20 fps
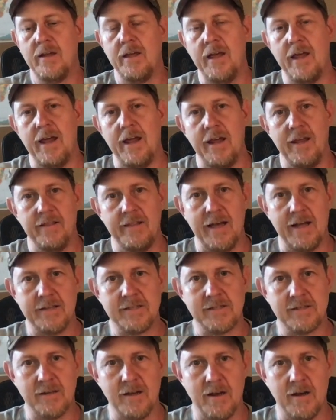and
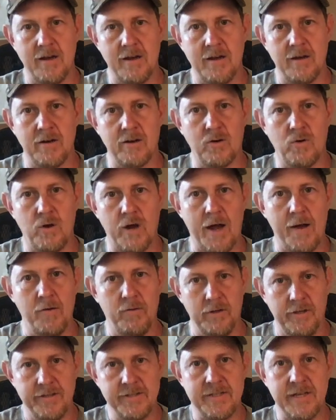that's I'll
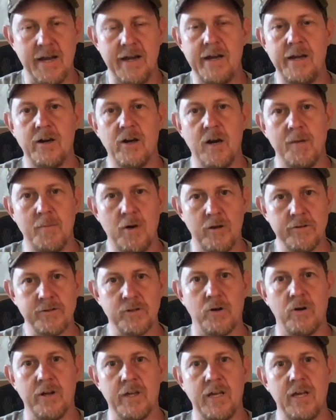list that here. I'm
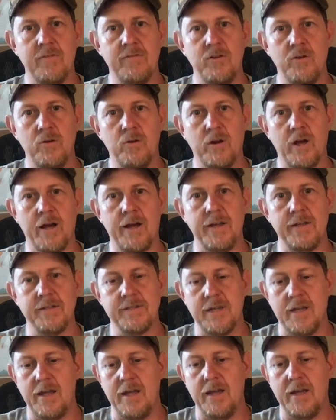also going to give you
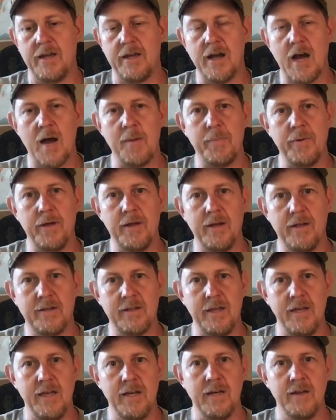guys a copy at
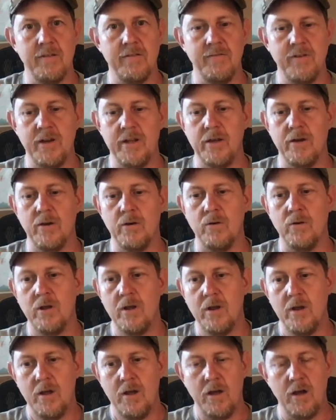the end of the video
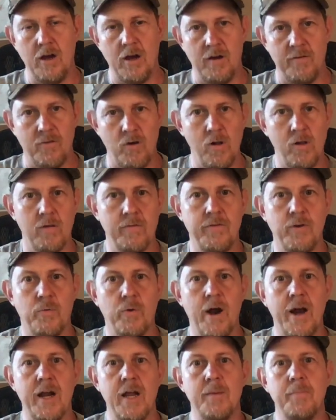of all of the
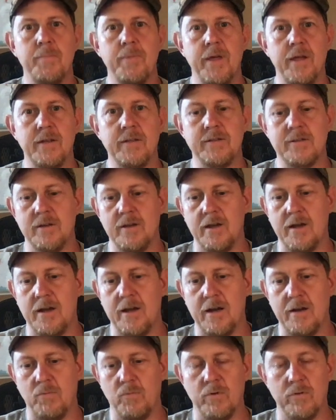write-up that
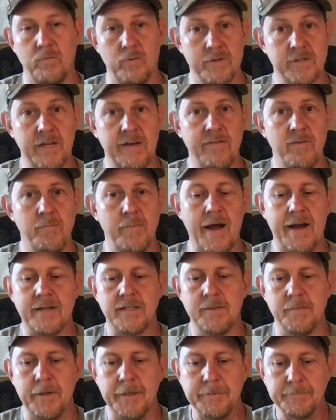was given back
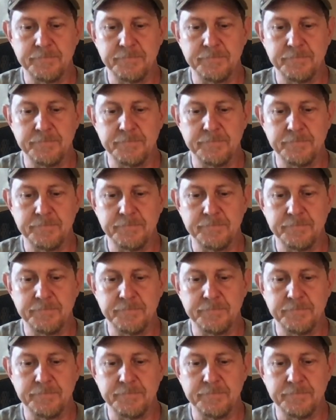to me.